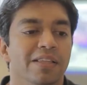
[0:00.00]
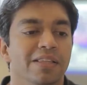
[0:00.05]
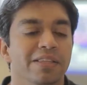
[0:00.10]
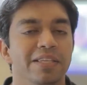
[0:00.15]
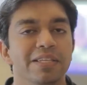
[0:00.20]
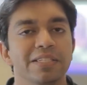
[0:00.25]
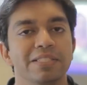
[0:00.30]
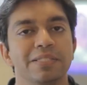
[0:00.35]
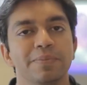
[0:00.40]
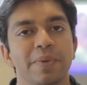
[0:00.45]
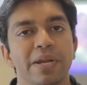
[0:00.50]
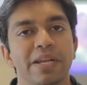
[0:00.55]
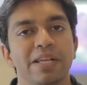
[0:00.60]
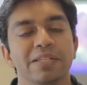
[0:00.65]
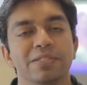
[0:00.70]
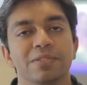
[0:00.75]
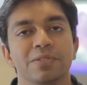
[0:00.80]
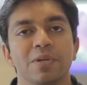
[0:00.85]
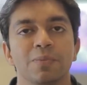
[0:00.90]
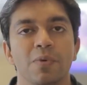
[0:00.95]
These
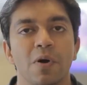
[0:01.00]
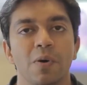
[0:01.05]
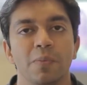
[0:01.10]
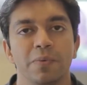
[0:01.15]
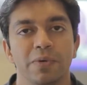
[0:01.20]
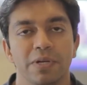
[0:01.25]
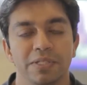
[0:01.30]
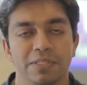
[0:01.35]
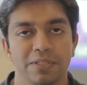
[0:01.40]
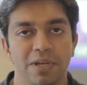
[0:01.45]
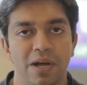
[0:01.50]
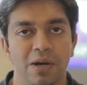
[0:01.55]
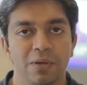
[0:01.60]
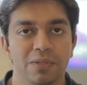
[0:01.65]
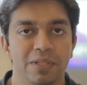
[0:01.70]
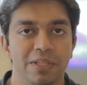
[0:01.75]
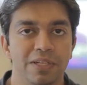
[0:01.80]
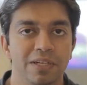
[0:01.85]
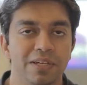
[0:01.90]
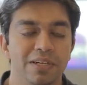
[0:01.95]
medical soap operas
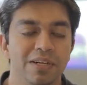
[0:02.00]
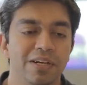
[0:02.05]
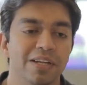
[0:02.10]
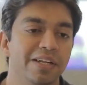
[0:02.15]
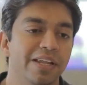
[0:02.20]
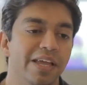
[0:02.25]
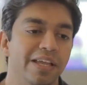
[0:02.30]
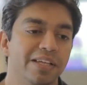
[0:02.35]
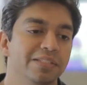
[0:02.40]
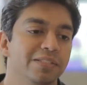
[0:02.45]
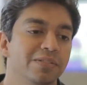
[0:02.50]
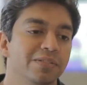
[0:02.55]
out there like